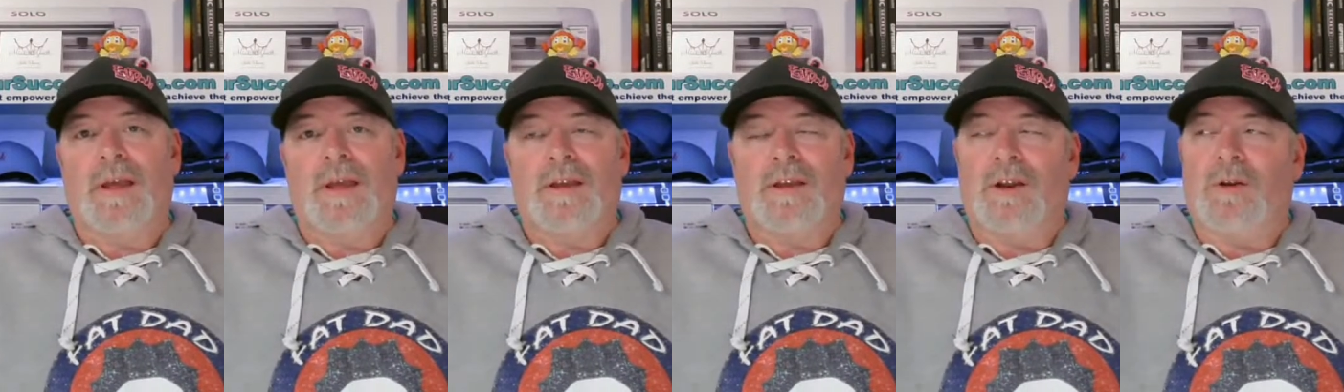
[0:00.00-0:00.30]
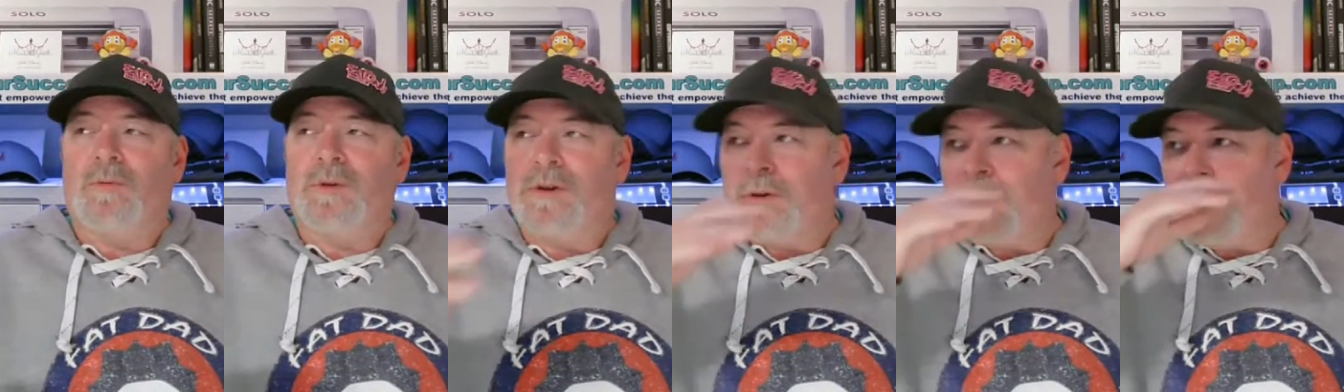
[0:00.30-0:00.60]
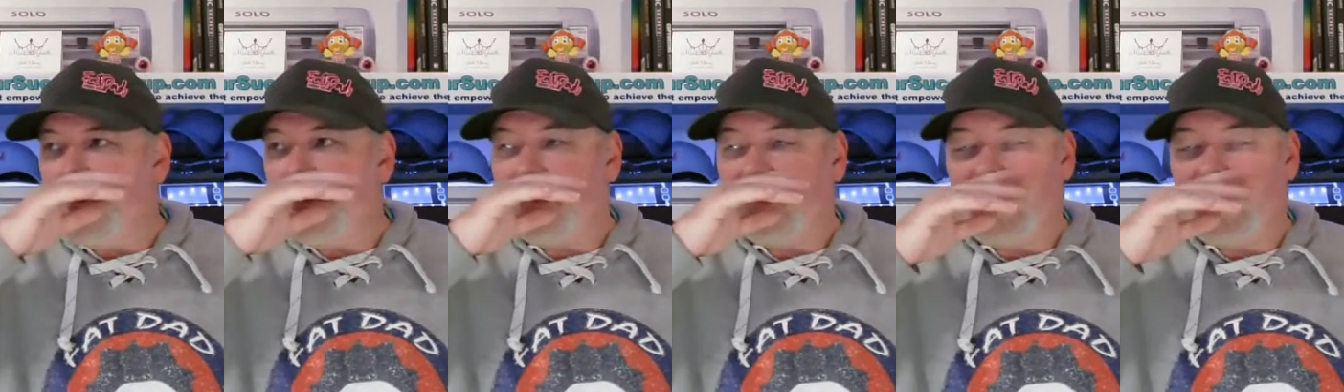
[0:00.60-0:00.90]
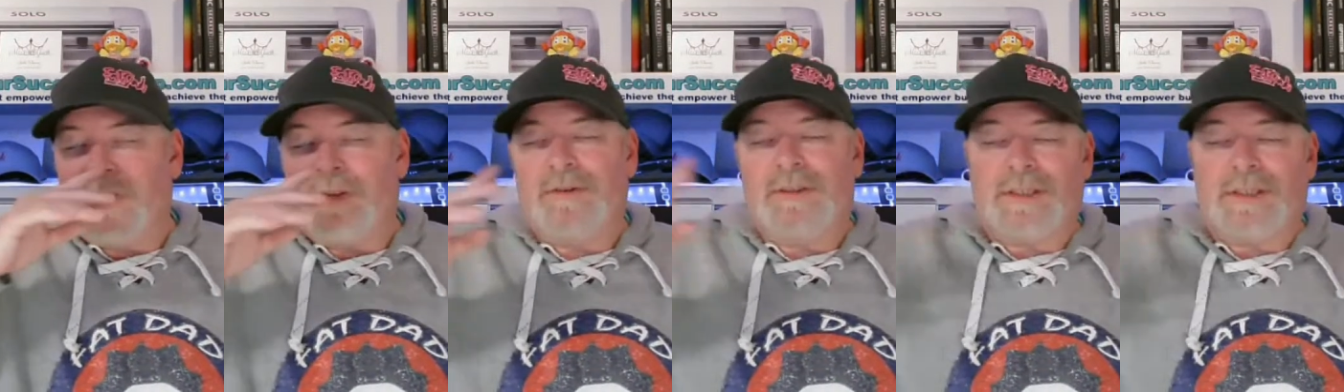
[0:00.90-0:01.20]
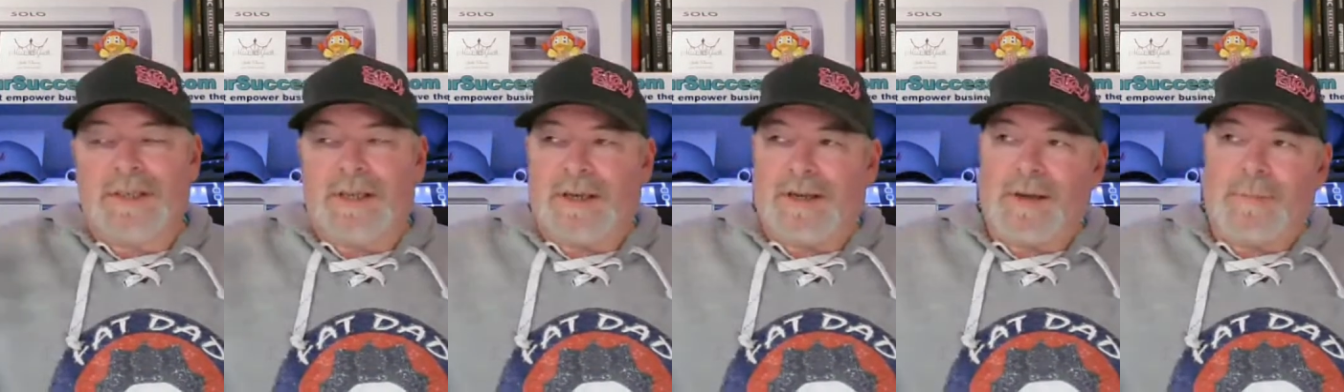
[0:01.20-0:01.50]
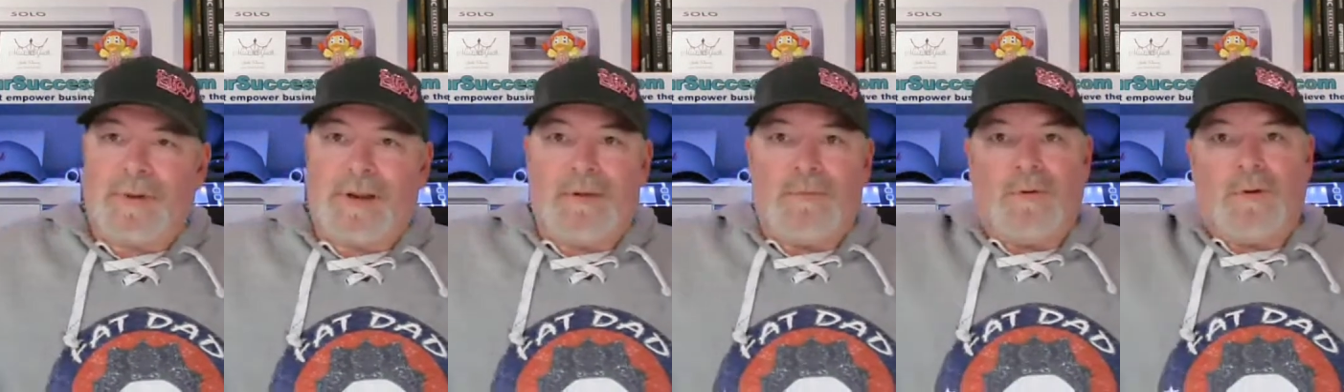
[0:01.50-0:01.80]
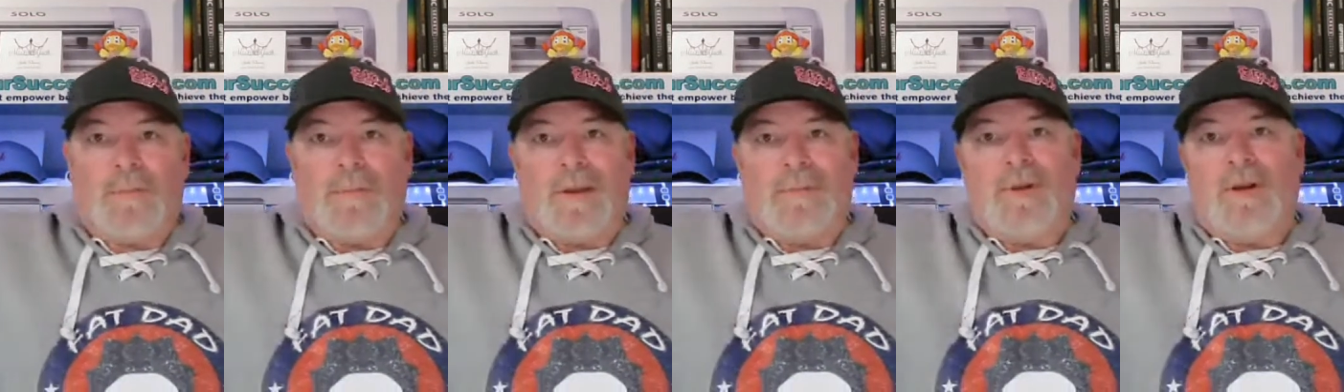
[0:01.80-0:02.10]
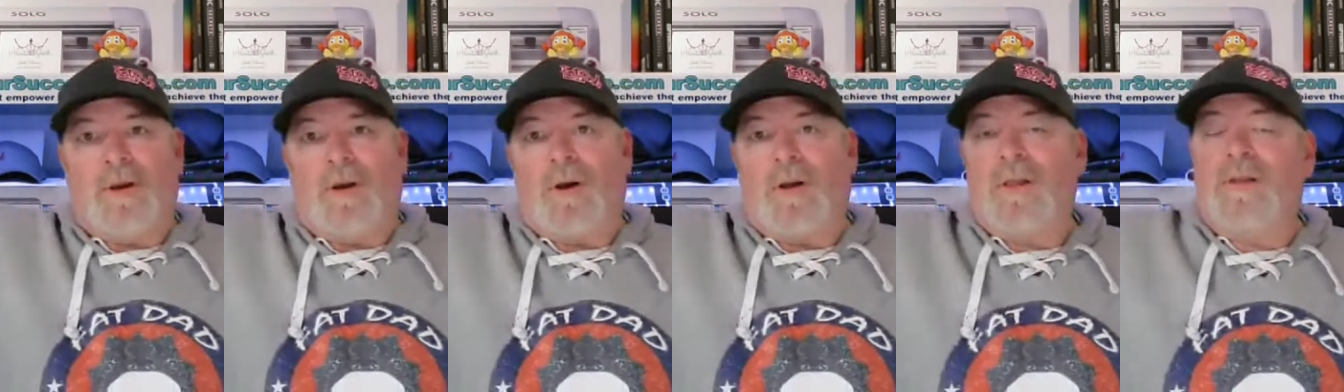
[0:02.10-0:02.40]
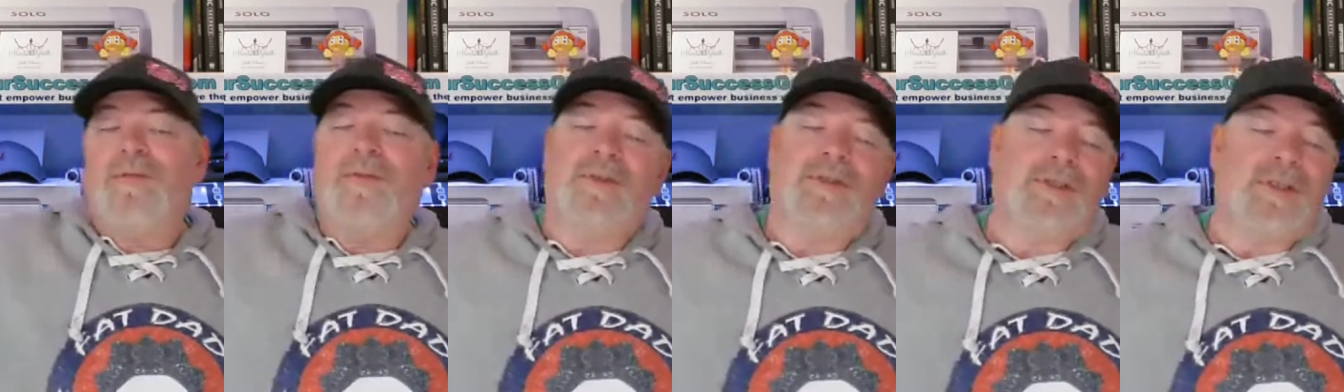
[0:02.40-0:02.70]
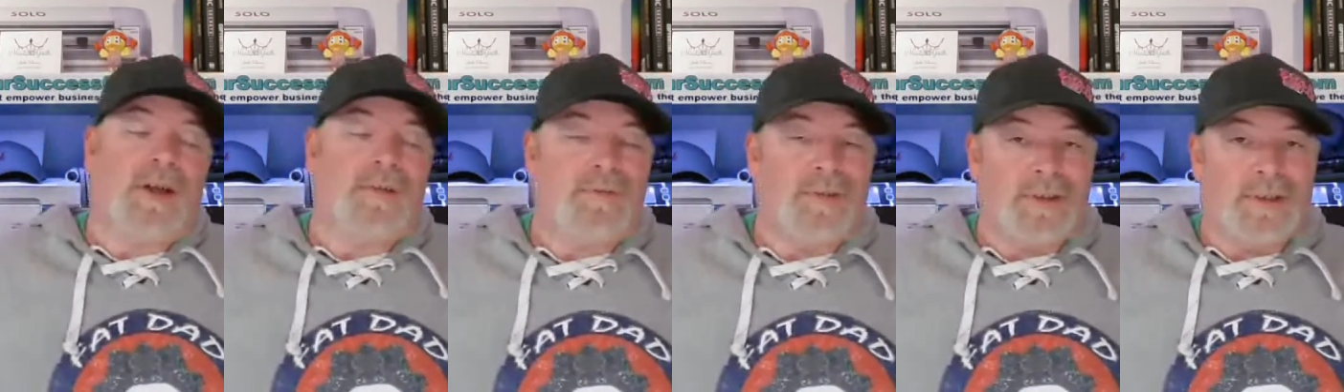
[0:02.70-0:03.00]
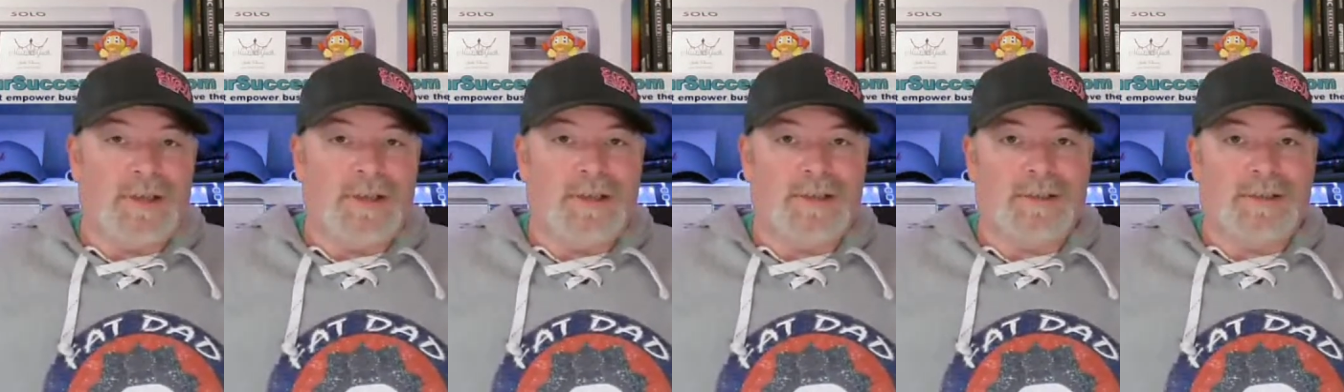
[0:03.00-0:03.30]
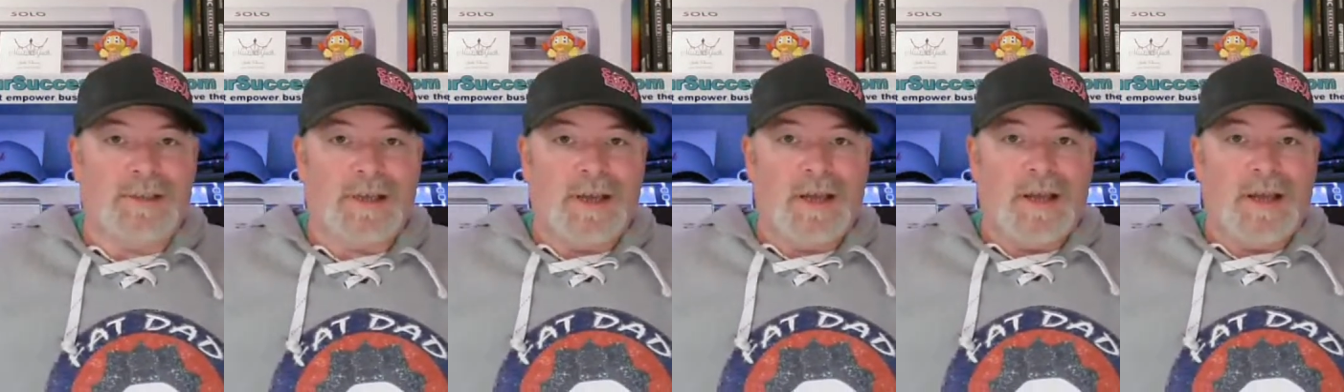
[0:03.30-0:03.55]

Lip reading: When you go through and you see a company where maybe all of their stuff is